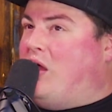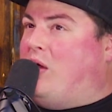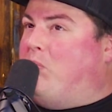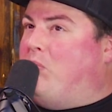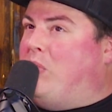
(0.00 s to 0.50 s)
a
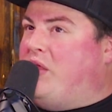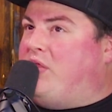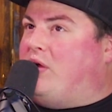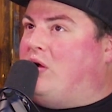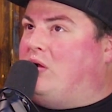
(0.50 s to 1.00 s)

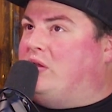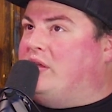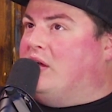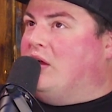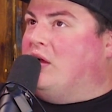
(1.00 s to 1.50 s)
month
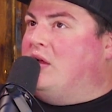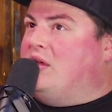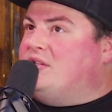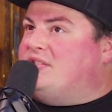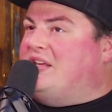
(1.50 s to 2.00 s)
earlier
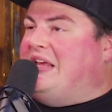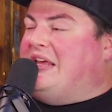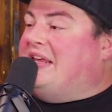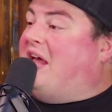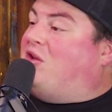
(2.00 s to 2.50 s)
seeing
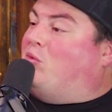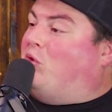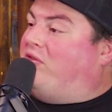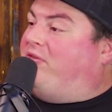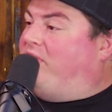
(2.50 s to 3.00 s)
Yellow
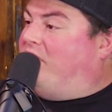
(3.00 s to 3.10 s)
Wolf.